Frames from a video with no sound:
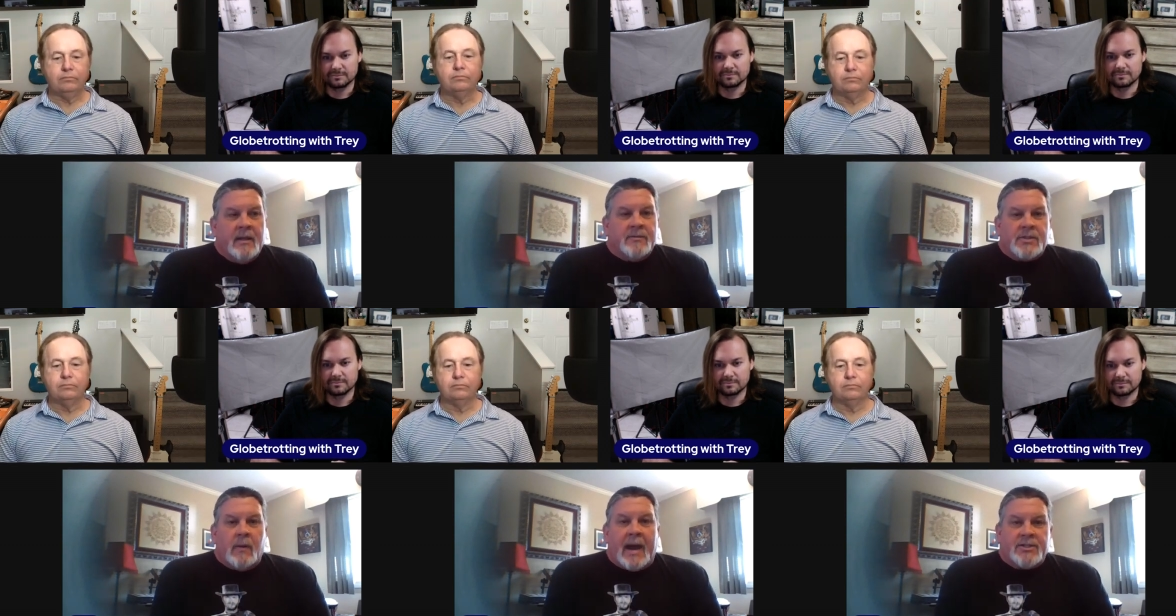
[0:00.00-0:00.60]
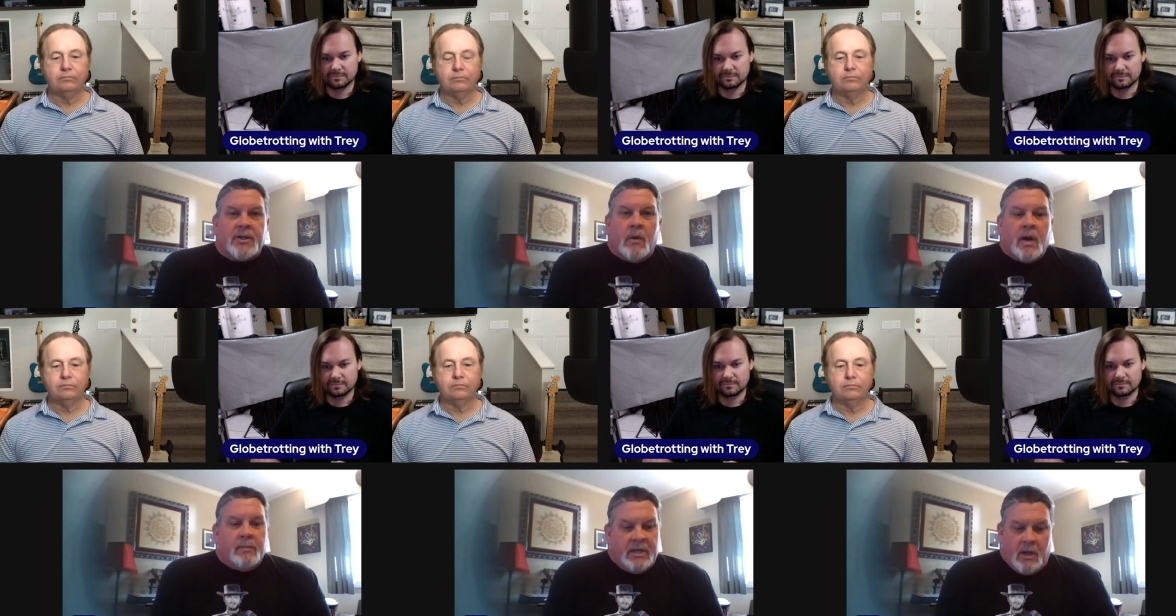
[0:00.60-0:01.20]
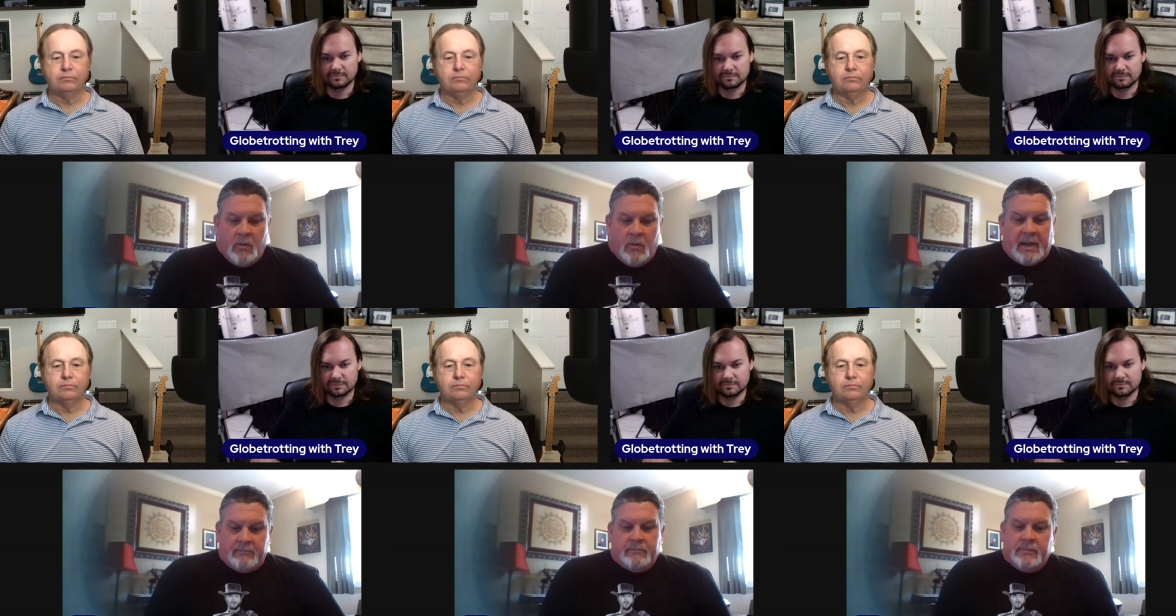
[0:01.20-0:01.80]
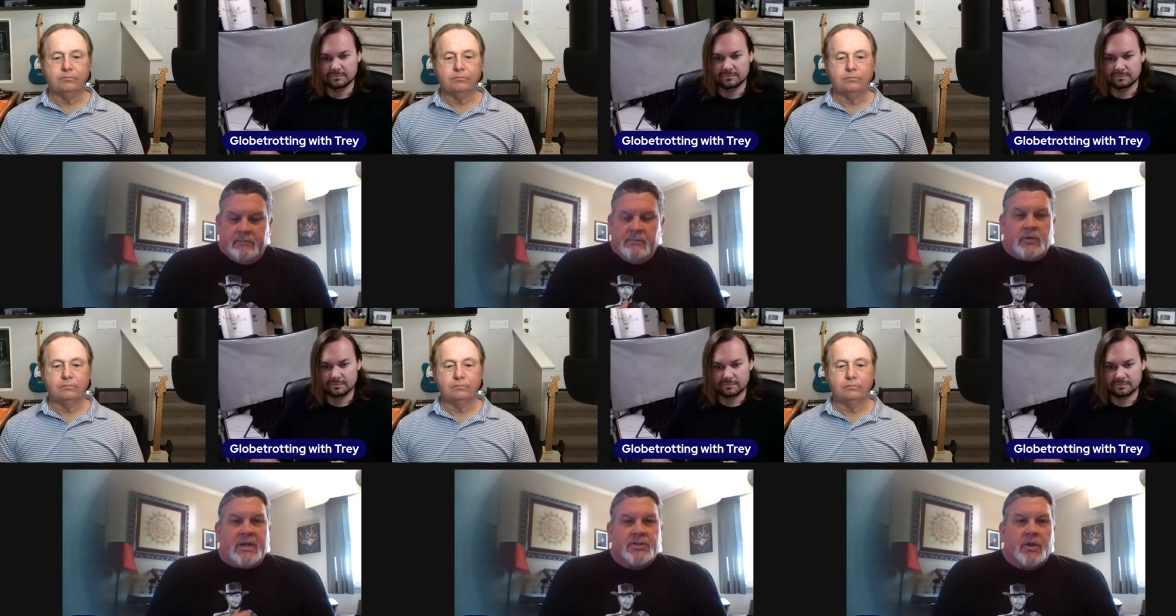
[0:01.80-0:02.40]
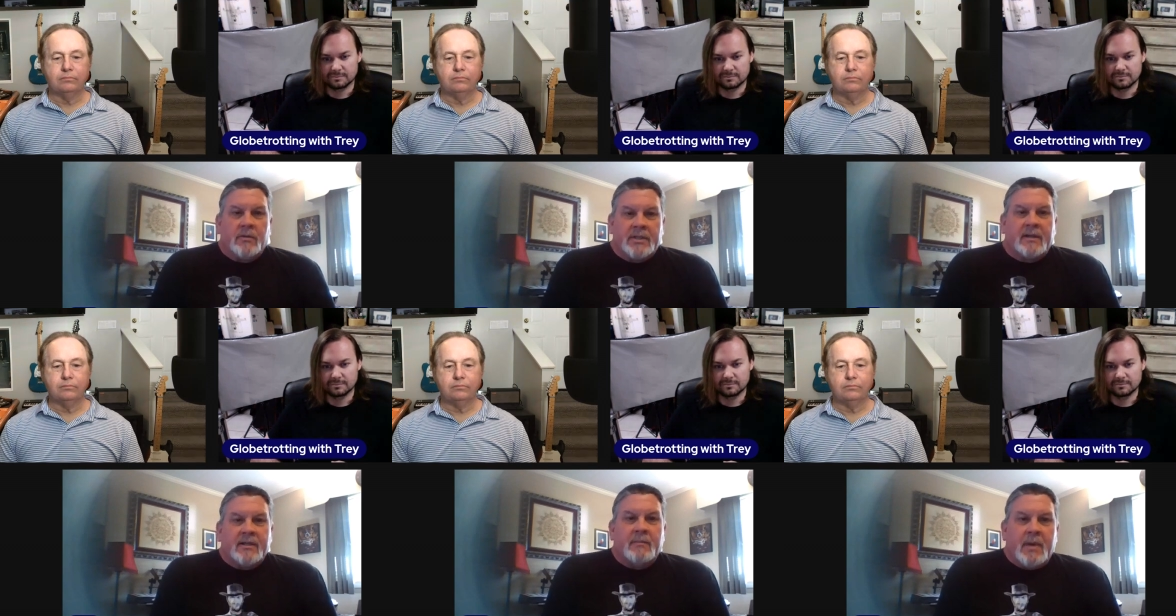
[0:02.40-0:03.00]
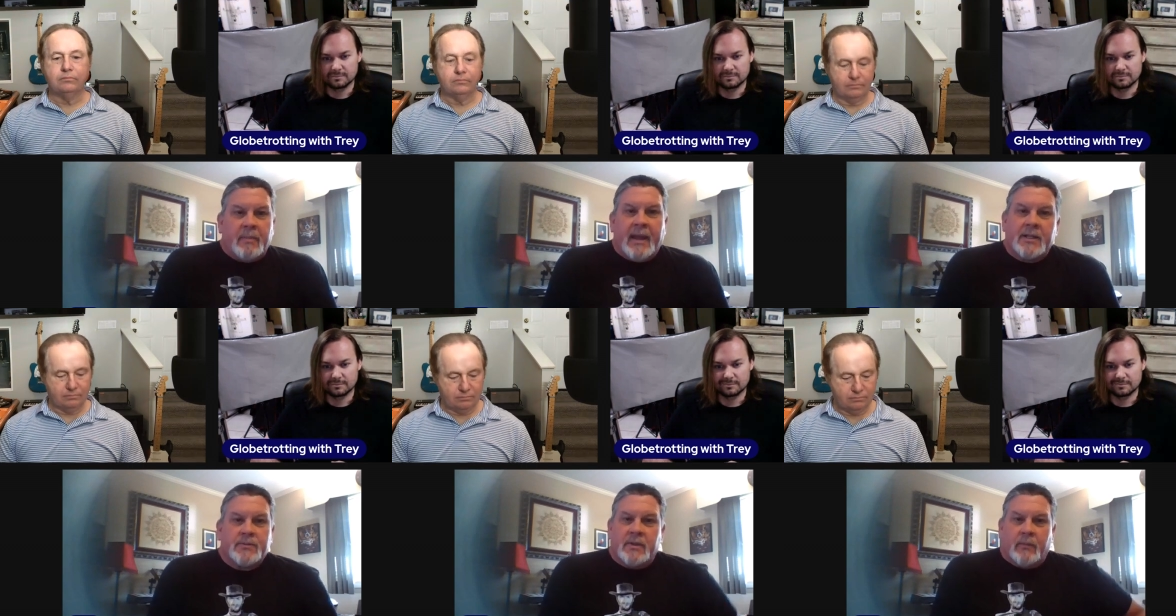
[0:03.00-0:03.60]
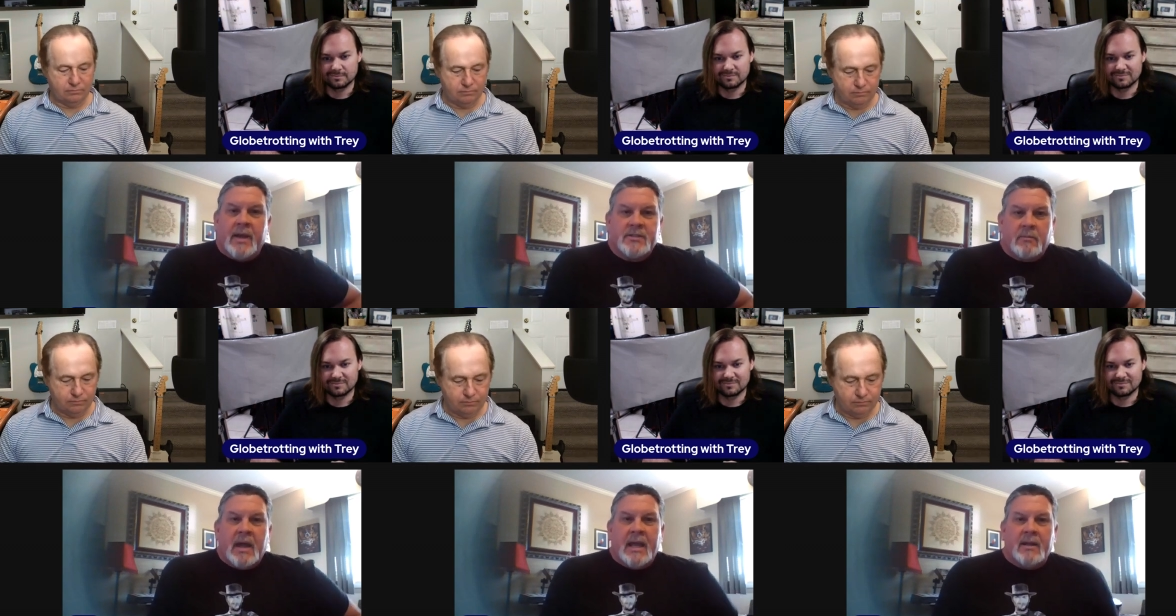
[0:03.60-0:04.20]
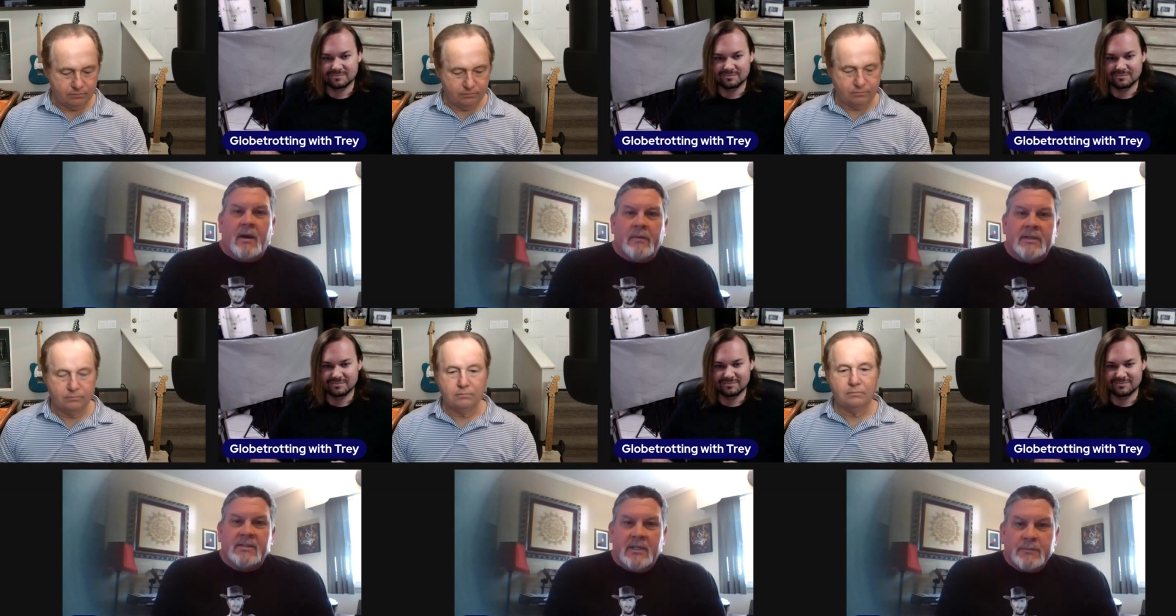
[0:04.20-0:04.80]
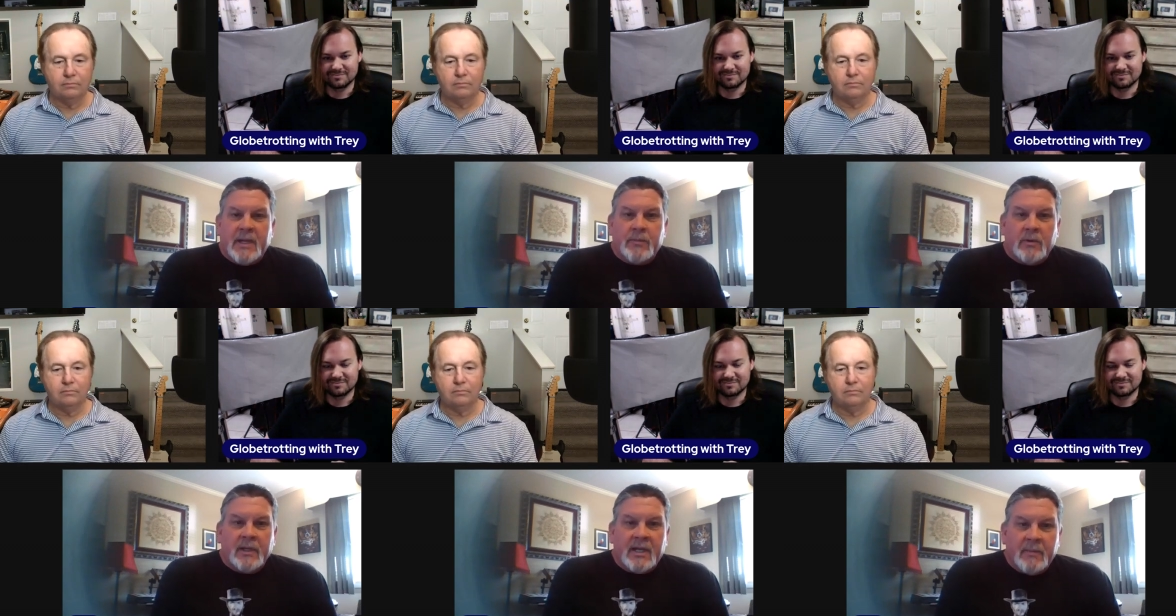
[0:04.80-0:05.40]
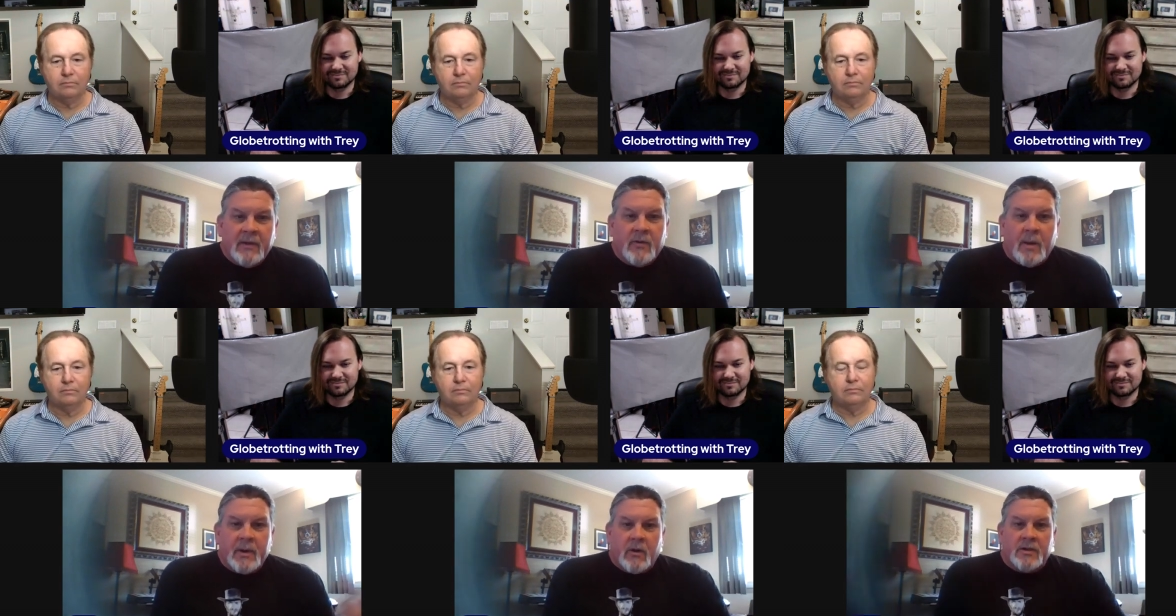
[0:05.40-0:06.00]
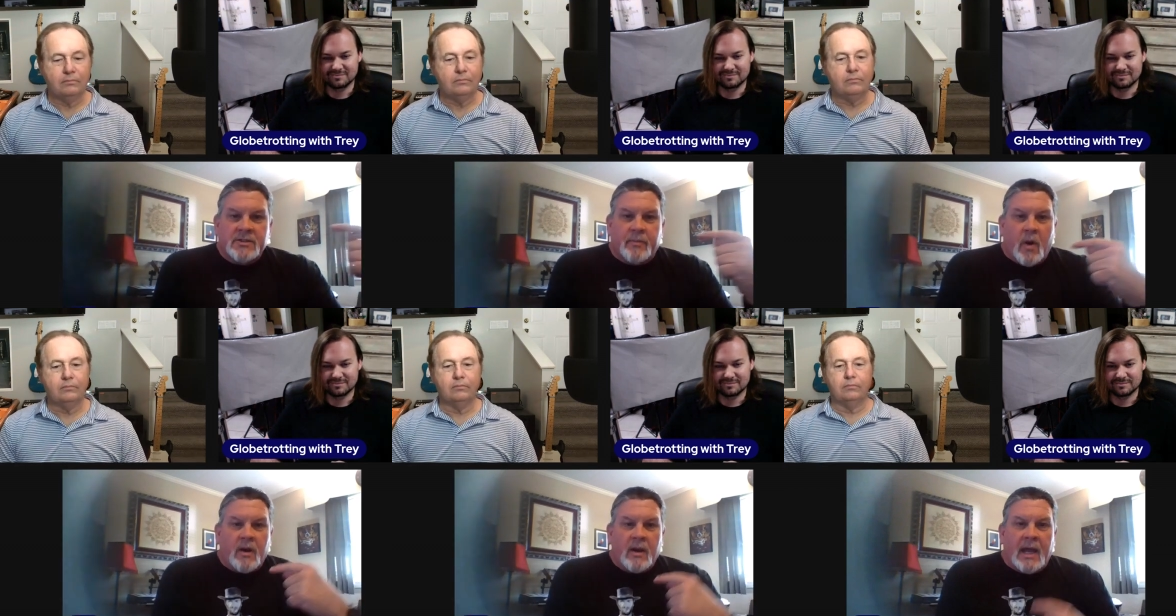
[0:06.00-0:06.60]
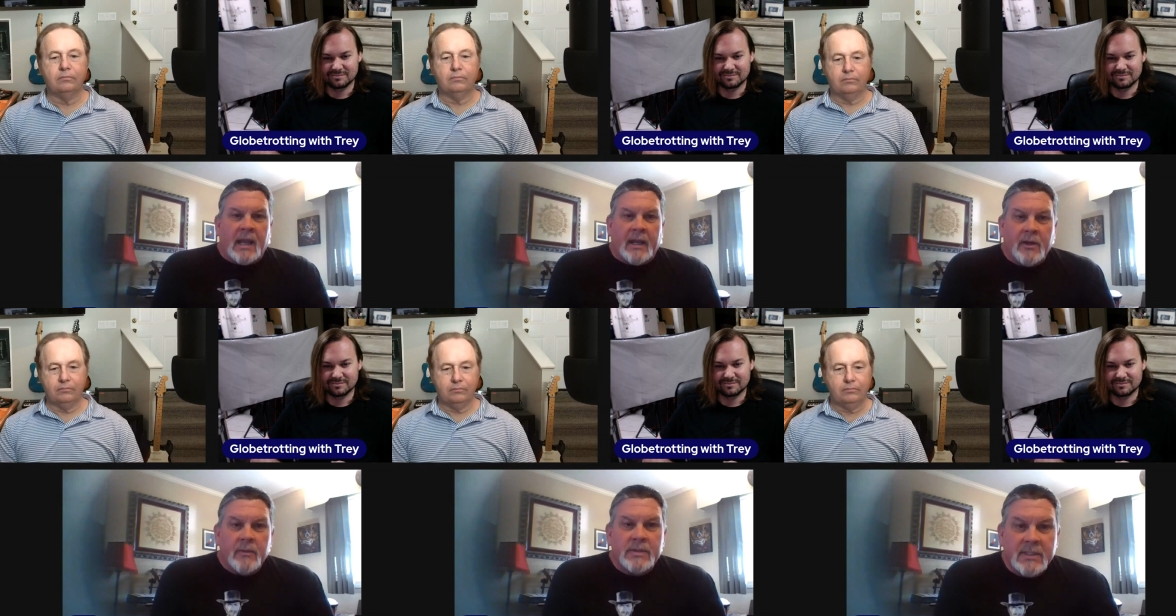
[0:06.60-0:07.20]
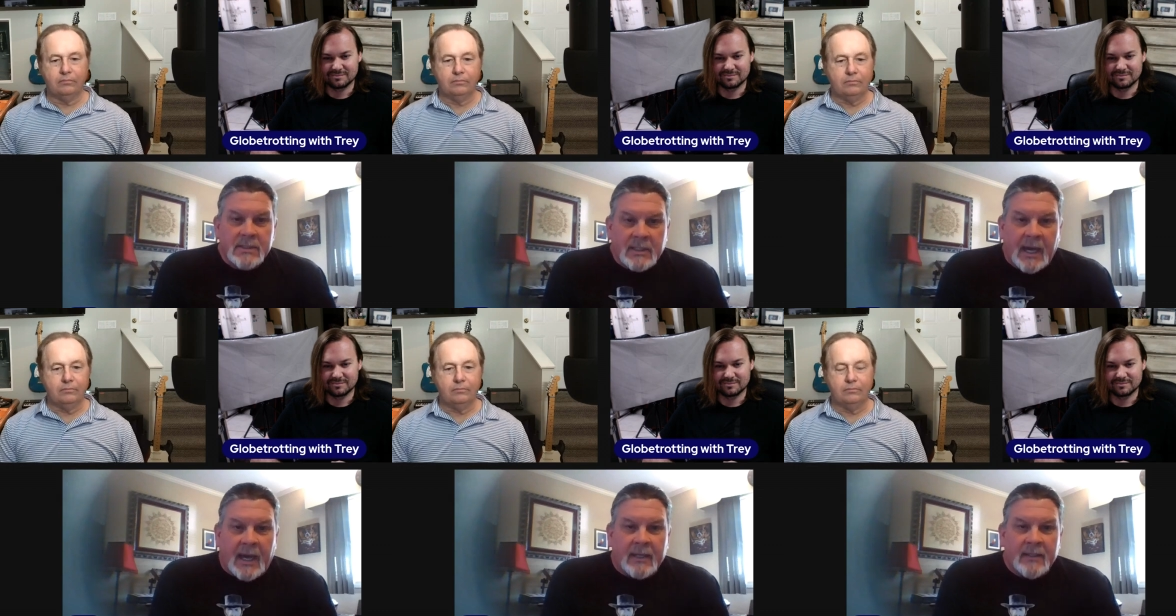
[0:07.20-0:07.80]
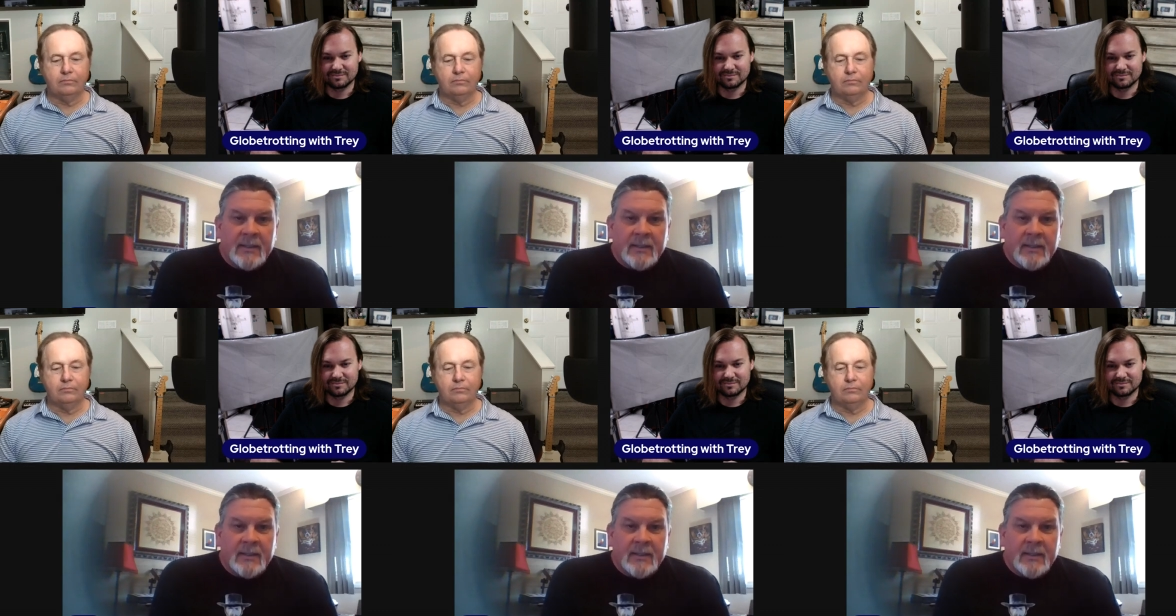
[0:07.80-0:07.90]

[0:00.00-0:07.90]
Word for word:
Speaker 1: So I'd show up, you know, with my dress shirt tucked into my pants with a resume and all this, and these people look at me coming across the parking lot like, who is this guy?